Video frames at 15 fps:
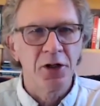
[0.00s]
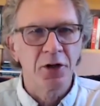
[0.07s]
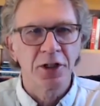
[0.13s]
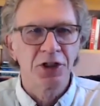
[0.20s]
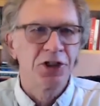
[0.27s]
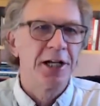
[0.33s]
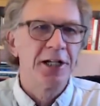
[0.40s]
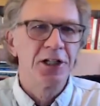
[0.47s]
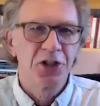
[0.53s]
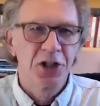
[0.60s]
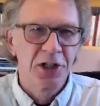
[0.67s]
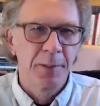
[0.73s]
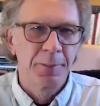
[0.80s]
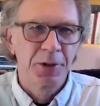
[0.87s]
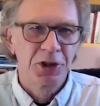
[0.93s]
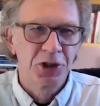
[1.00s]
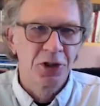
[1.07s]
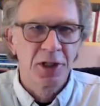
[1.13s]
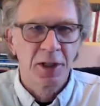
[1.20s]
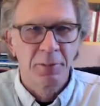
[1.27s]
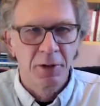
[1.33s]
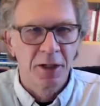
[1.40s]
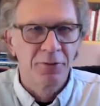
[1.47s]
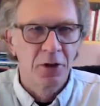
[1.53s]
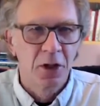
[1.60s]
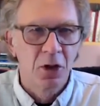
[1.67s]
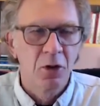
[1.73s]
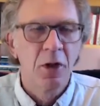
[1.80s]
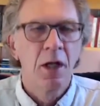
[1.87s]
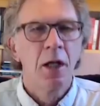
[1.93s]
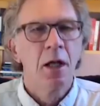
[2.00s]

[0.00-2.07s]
you can change the temperature and the blood flow.